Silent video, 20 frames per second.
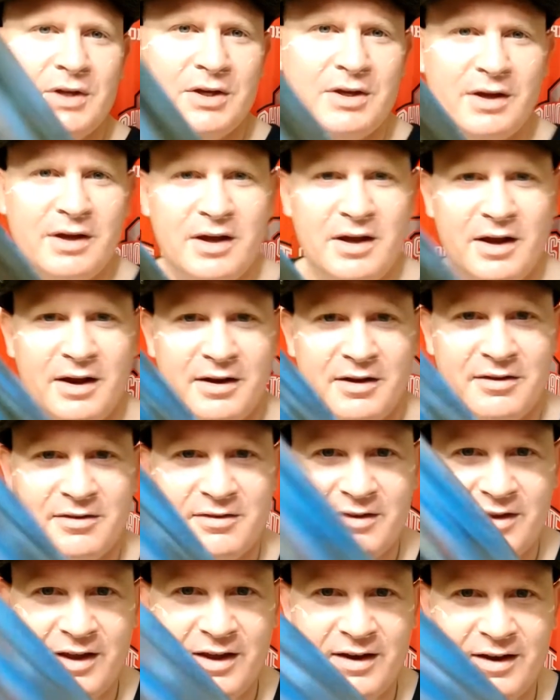can kind of
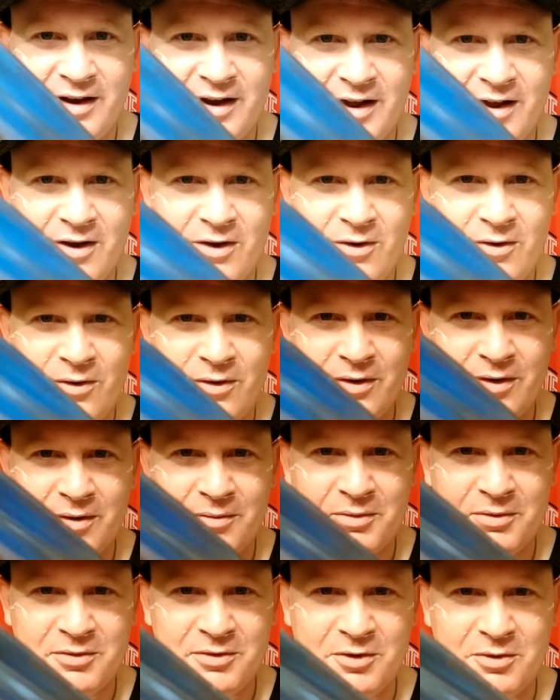see it now, I'm
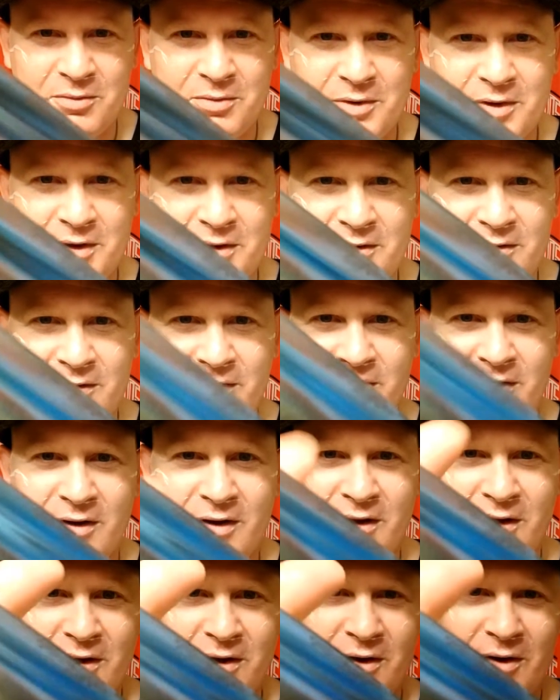assuming,
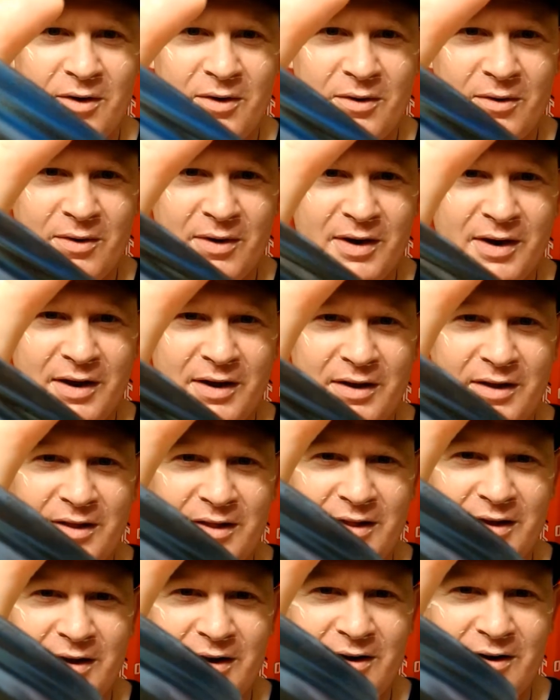right
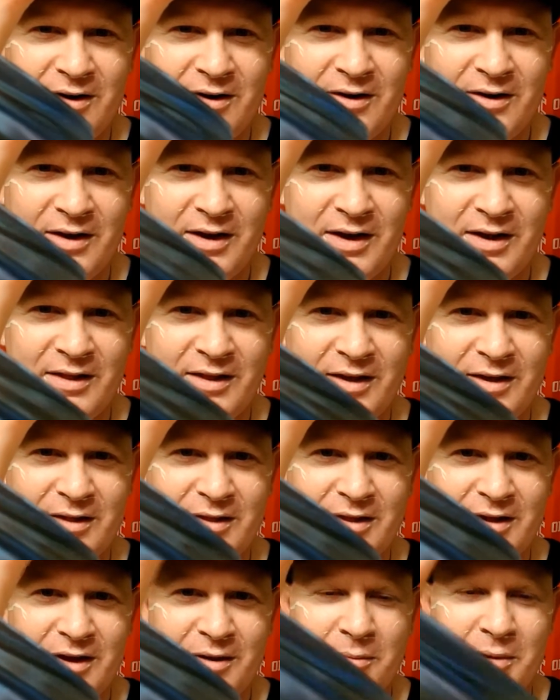there. Yeah, that
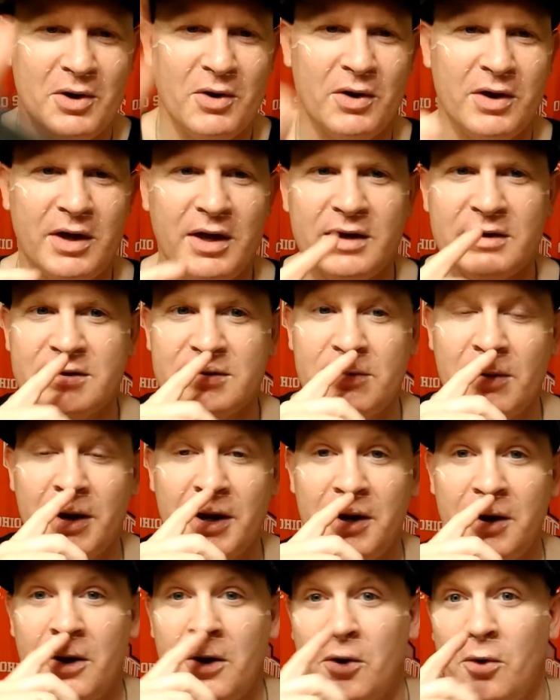thing about kissed my
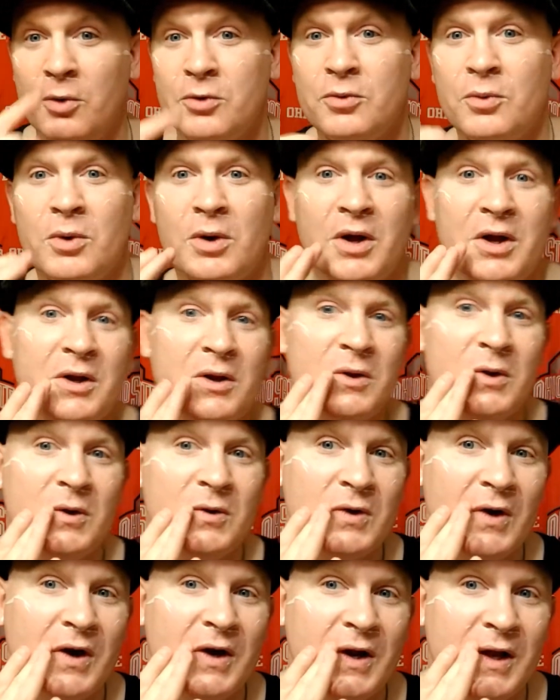nose when I
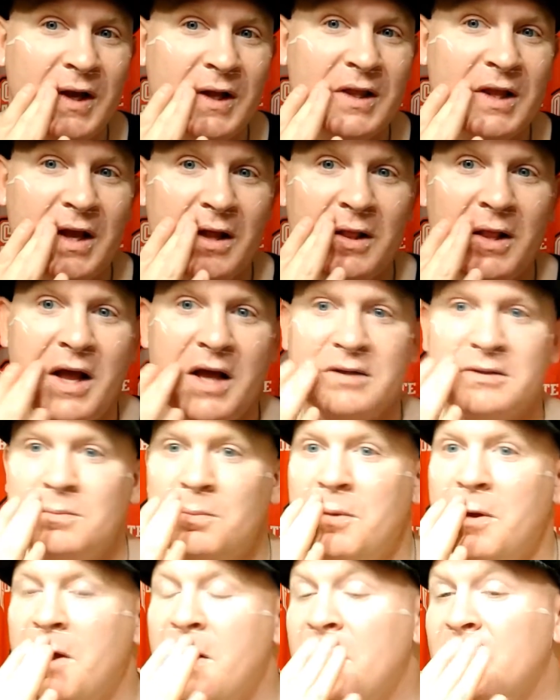tried to get that last
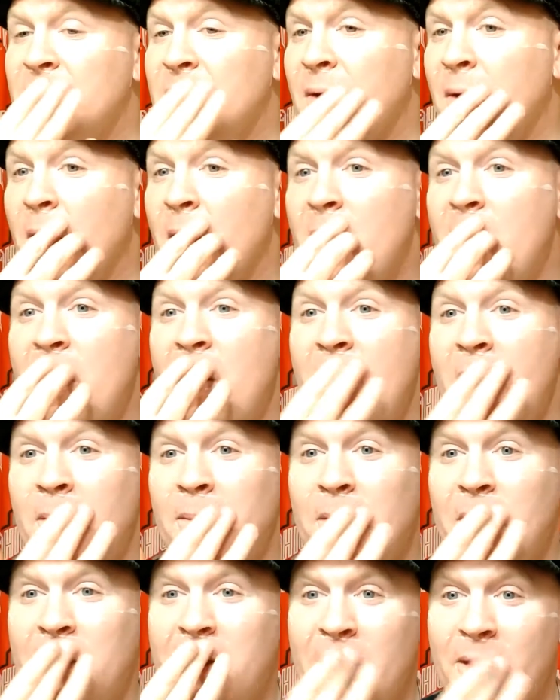bit. So I'm
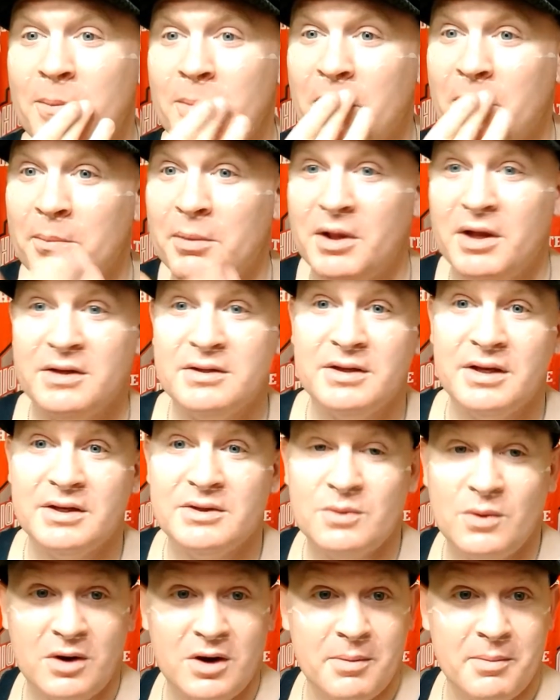going to count my blessings
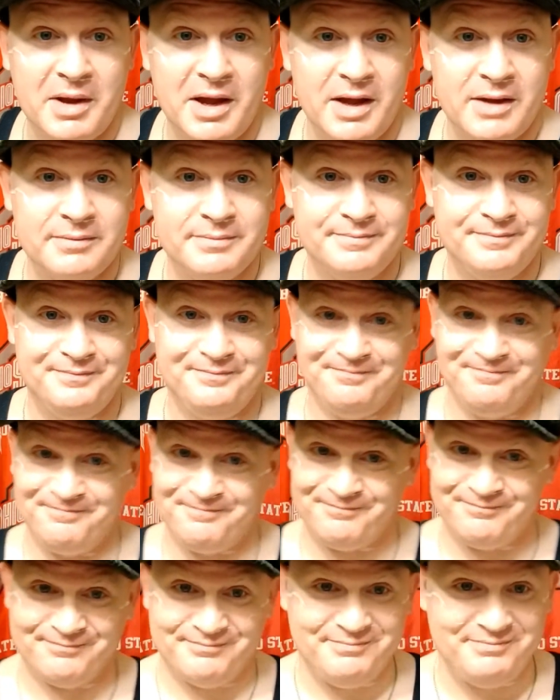where I'm at.
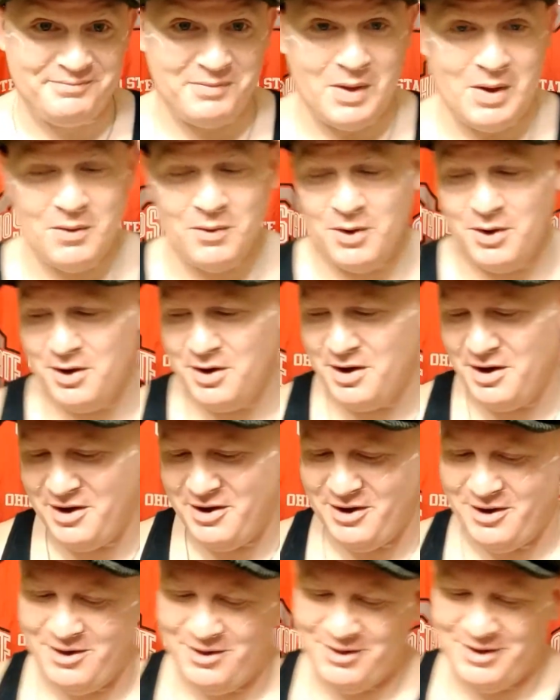We're going to
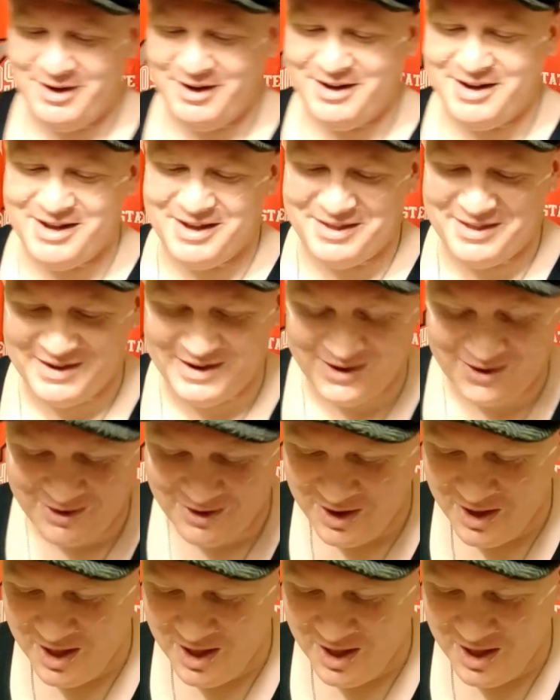call it a day there,